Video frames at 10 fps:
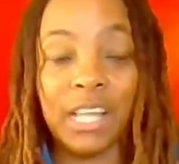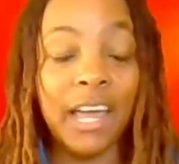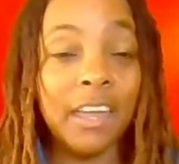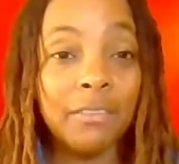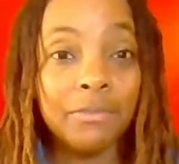
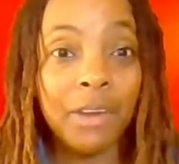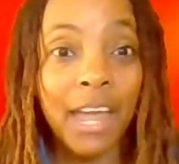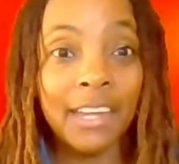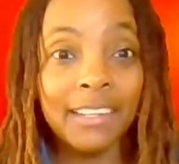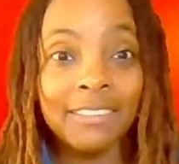life,
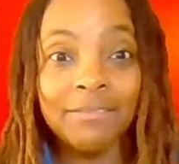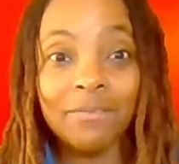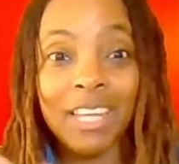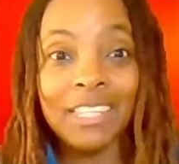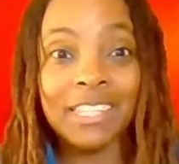right?
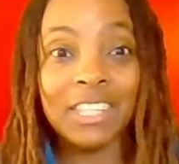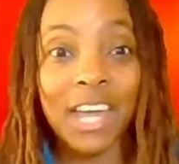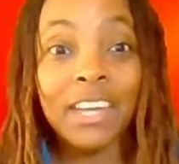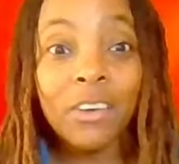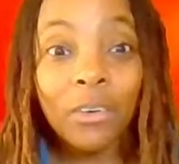His
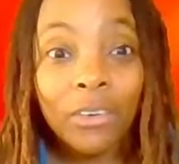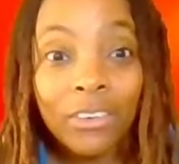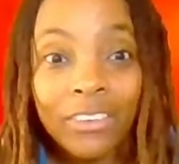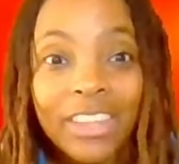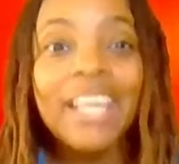cycle,